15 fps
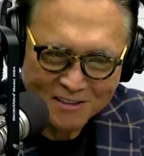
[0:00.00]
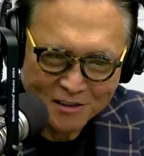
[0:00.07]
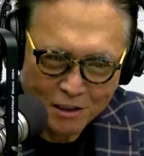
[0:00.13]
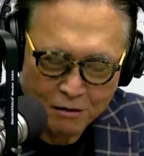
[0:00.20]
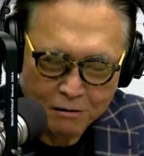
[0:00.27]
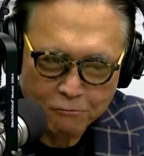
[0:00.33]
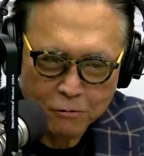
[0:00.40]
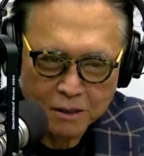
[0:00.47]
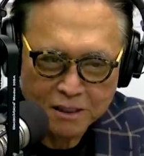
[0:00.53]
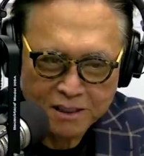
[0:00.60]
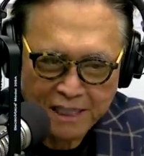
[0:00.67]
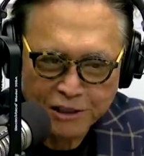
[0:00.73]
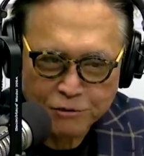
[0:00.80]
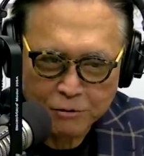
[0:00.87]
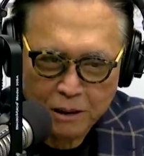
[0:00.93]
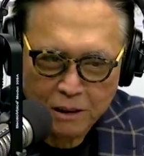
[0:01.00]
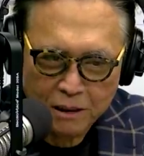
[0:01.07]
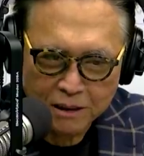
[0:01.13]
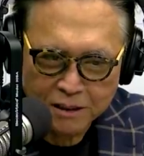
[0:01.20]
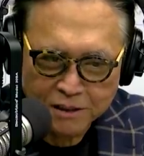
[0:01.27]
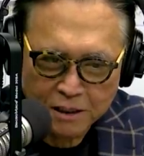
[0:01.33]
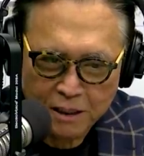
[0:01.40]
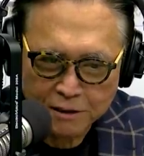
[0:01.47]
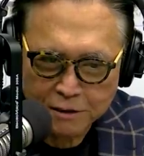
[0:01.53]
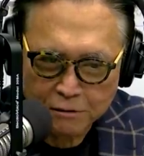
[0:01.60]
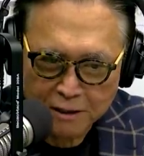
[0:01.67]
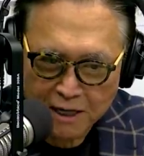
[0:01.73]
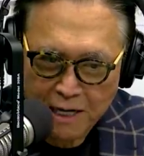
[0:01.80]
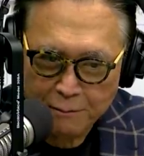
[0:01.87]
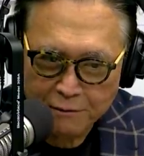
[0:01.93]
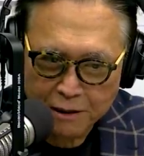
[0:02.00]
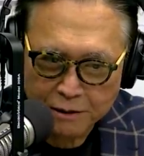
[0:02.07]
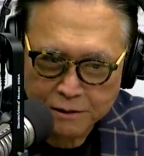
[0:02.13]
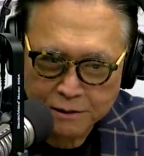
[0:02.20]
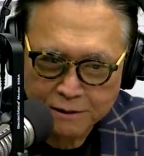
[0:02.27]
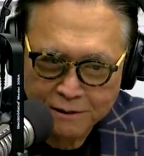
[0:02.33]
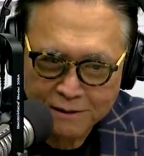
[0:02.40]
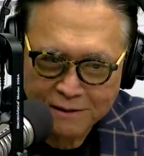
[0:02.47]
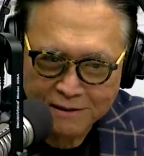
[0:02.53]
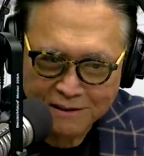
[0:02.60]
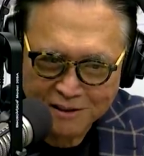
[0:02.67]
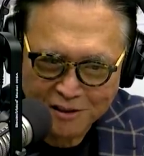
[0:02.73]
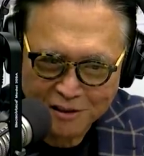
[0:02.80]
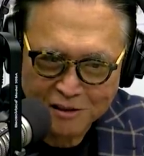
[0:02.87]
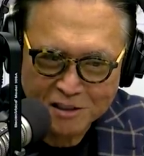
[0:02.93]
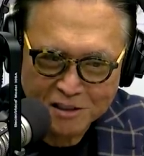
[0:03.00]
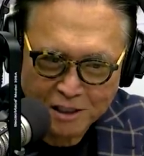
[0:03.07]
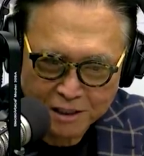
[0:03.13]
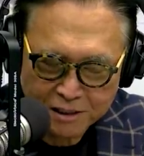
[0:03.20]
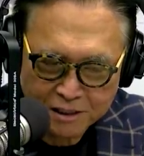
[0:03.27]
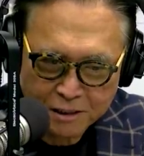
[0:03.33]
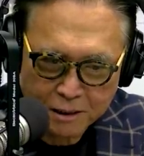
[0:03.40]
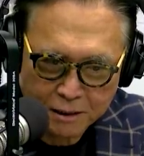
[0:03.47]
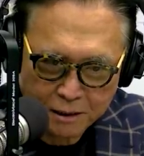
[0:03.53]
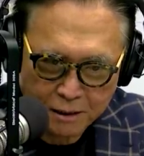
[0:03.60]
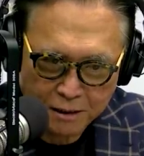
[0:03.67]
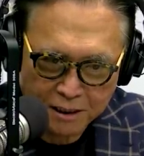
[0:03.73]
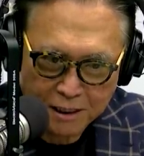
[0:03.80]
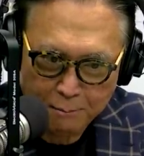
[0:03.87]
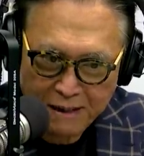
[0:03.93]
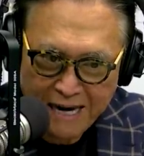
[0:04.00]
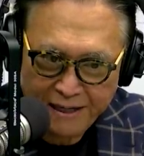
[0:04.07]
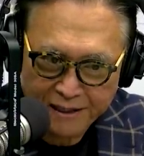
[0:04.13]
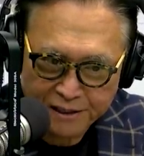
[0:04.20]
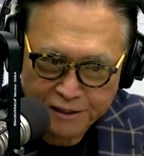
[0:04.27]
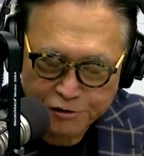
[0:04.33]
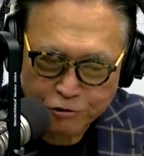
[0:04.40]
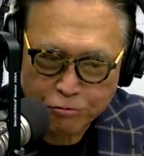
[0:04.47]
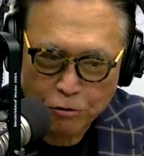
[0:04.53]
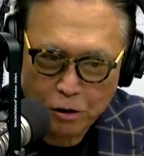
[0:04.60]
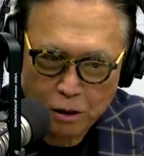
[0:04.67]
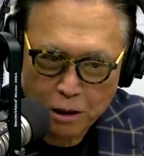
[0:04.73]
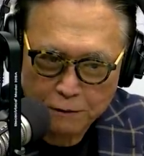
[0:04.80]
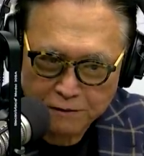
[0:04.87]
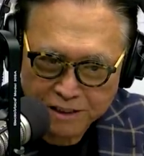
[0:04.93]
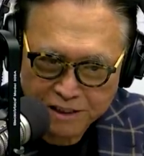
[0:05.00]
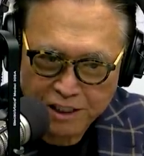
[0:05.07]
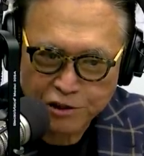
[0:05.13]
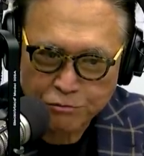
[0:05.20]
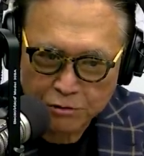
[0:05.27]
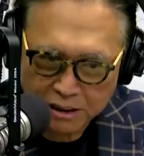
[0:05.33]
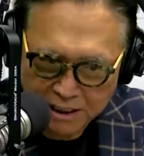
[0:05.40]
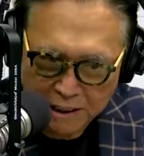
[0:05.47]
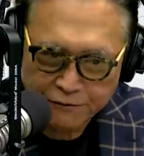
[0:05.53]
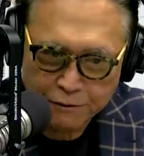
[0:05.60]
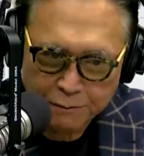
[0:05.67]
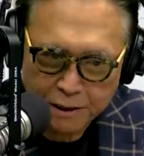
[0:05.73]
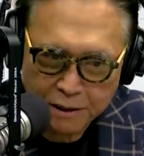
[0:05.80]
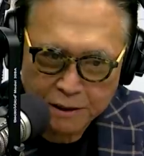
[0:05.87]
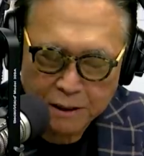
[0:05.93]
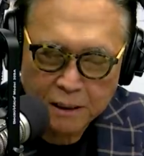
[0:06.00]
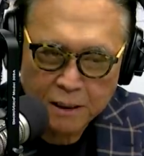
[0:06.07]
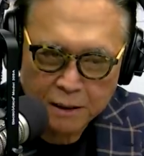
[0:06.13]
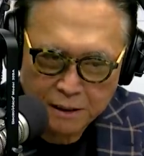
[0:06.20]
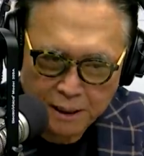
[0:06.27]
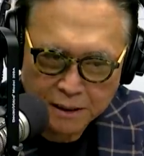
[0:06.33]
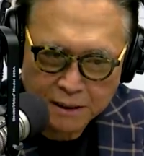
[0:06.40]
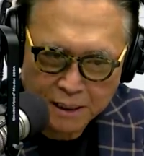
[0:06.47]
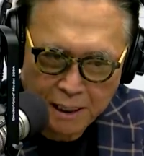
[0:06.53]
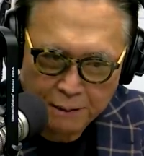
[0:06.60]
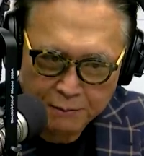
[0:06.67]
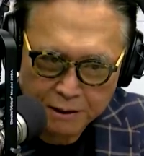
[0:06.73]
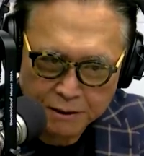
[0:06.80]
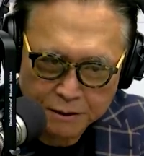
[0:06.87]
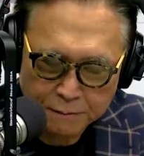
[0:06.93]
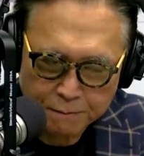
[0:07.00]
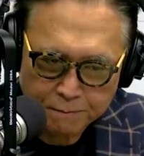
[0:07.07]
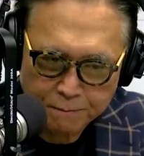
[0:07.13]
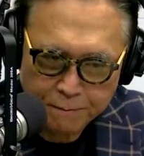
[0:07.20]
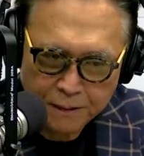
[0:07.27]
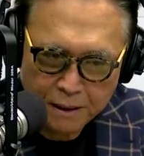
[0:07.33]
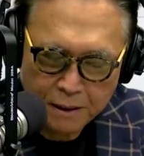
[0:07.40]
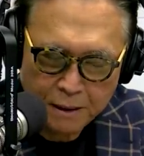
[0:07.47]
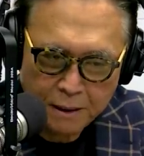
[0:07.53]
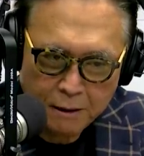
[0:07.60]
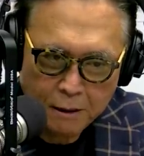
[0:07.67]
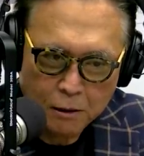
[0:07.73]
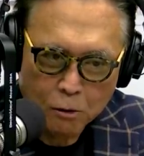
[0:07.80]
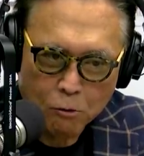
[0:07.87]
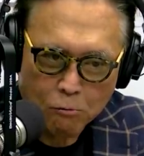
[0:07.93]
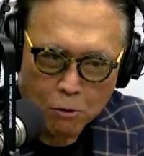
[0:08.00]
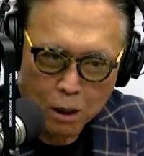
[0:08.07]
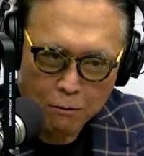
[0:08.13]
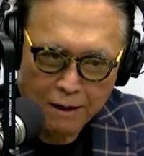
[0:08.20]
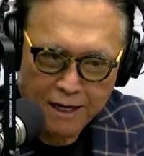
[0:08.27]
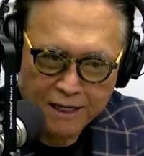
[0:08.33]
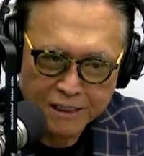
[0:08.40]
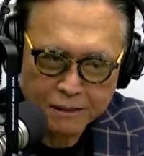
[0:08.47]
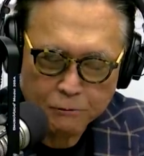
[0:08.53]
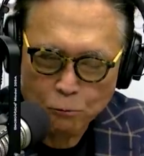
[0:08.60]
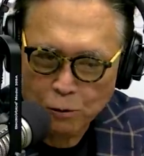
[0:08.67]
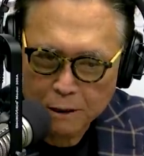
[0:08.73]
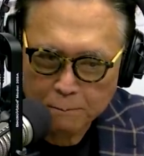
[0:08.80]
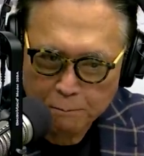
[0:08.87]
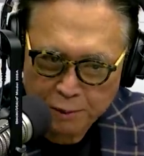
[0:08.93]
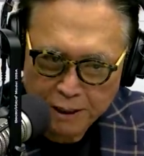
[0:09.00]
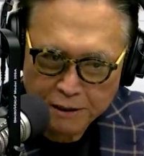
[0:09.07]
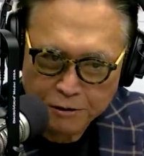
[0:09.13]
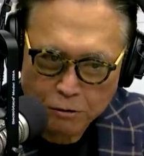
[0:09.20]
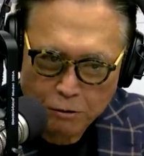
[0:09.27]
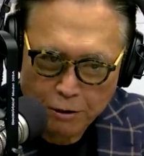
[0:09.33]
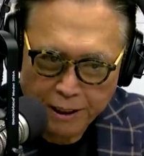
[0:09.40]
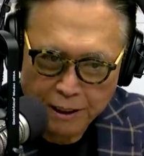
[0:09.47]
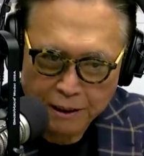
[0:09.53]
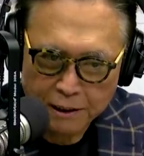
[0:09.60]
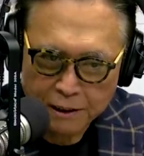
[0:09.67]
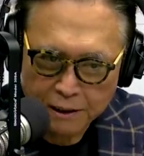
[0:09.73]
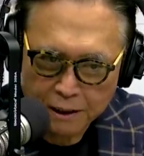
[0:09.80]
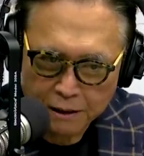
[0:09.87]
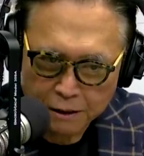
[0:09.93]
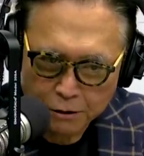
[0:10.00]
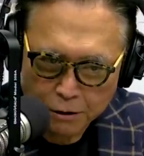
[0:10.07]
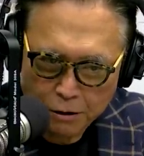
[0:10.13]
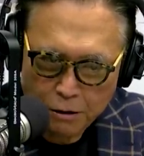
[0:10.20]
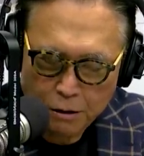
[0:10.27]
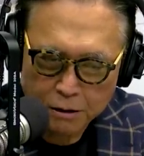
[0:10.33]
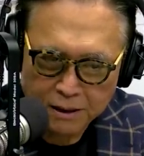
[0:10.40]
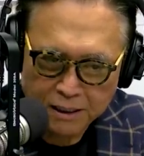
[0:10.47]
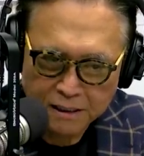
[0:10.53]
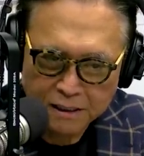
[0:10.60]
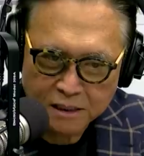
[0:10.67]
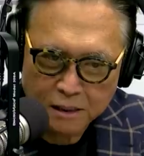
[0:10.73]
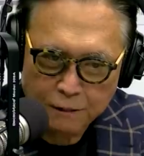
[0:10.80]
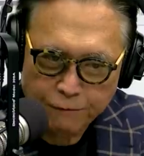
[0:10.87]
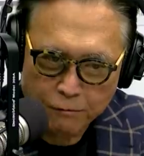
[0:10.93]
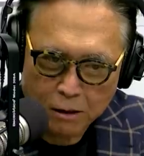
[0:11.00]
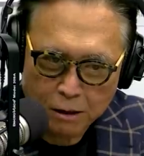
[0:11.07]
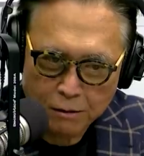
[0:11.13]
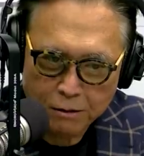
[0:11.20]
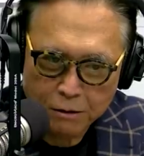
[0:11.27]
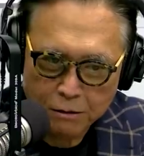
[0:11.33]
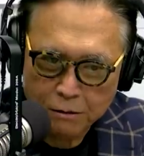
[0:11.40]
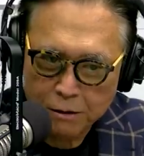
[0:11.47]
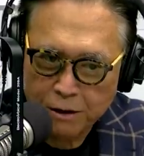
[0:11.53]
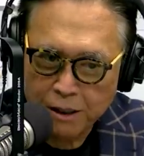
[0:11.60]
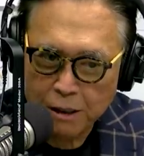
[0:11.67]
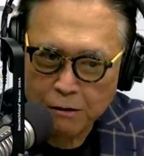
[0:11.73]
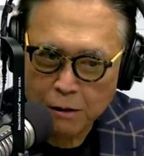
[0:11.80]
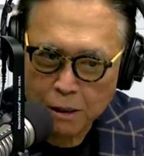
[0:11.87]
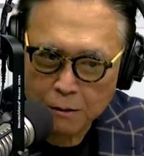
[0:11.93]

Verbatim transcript: So central is also communist, command and control of a central government. That's communism. Whereas what Bitcoin, gold and silver are, they're